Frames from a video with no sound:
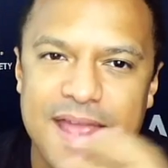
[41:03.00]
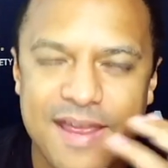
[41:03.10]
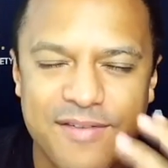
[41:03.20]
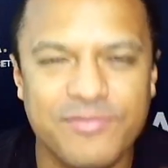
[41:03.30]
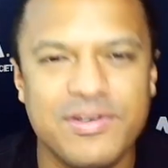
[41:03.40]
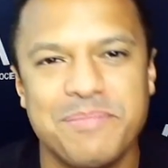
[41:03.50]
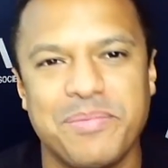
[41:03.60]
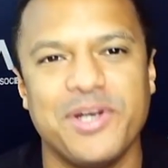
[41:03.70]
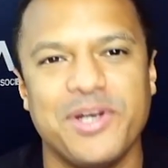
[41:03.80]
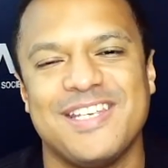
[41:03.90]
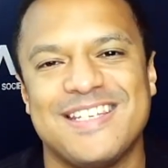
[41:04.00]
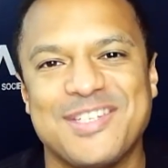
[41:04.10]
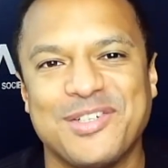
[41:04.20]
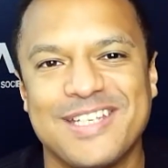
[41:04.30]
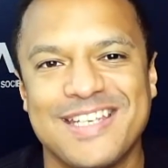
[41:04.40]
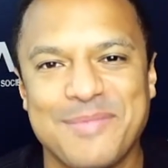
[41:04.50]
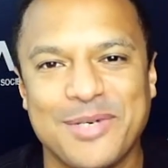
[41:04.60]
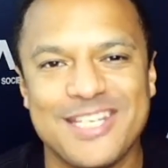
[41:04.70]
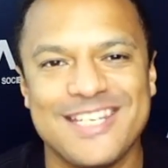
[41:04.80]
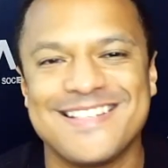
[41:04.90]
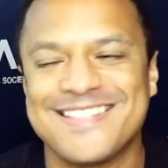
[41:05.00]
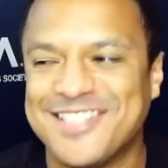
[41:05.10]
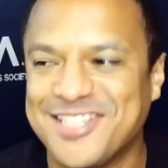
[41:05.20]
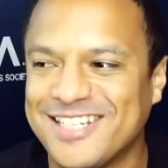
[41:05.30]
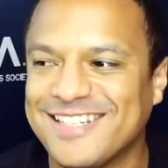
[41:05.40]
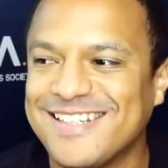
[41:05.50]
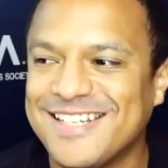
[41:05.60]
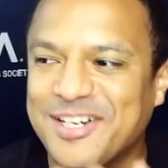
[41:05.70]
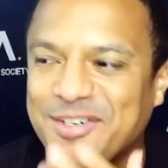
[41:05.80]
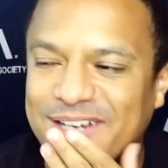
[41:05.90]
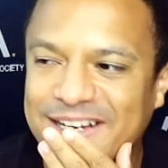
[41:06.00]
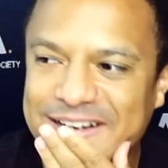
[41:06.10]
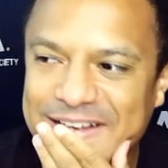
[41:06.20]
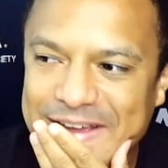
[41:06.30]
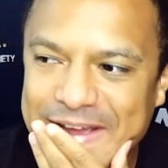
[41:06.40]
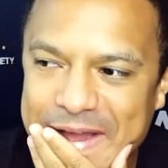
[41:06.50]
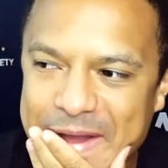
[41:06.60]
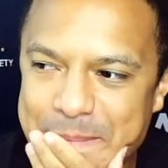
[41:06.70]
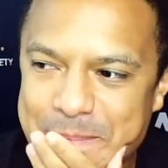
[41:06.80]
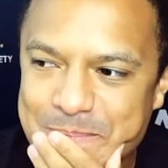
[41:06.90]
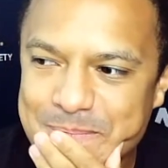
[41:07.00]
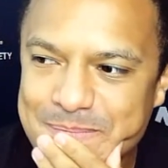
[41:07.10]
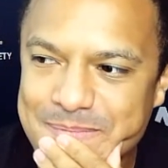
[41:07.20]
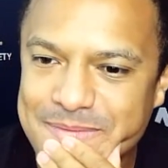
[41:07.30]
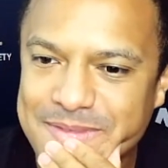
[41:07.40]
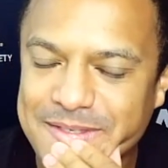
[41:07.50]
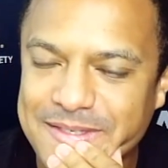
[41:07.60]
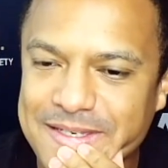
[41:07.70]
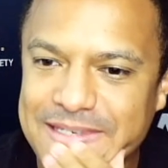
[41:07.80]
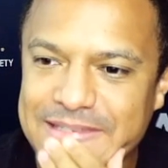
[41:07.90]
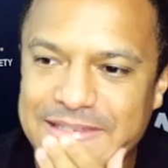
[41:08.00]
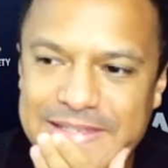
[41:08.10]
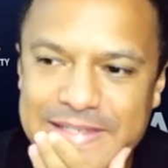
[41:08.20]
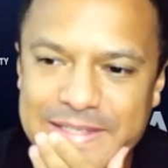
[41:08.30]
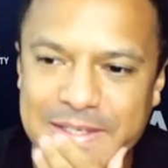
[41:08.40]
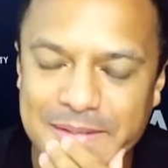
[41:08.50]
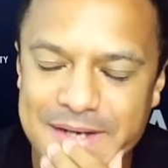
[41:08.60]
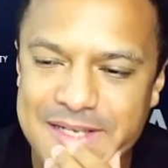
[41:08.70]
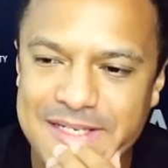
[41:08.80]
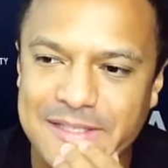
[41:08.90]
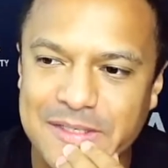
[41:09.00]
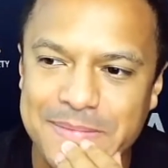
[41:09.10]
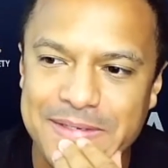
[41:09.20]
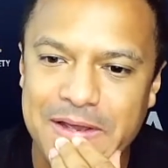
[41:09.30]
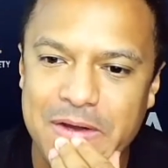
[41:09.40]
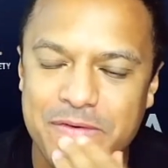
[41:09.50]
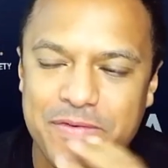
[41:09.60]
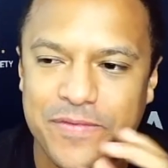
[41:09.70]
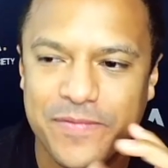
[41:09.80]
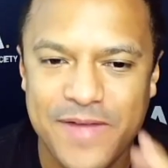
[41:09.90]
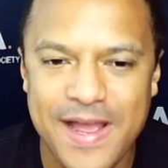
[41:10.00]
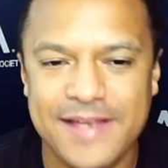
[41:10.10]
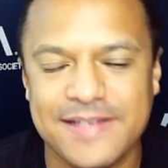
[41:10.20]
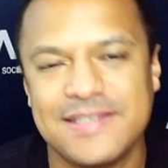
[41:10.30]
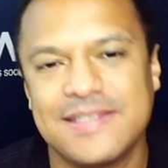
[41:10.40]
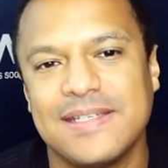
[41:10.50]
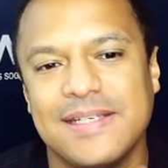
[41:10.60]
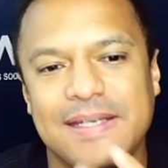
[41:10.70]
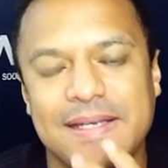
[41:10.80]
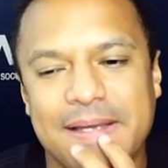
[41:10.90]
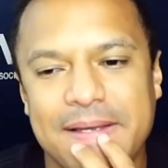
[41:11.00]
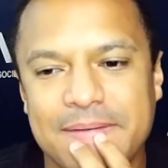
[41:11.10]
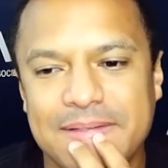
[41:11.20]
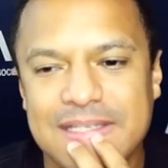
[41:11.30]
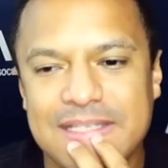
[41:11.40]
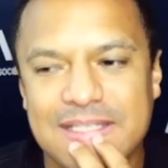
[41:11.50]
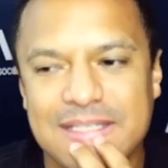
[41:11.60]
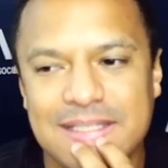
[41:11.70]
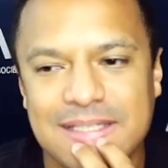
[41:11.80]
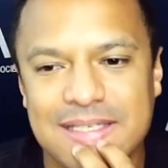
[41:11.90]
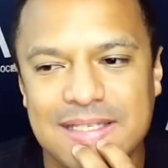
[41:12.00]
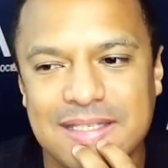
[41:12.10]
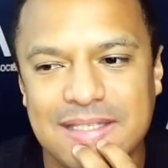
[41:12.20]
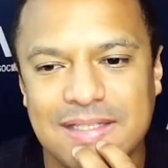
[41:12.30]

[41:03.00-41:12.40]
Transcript: everybody is talking about E S G, right? Um, so this is this is crazy to me how fast this this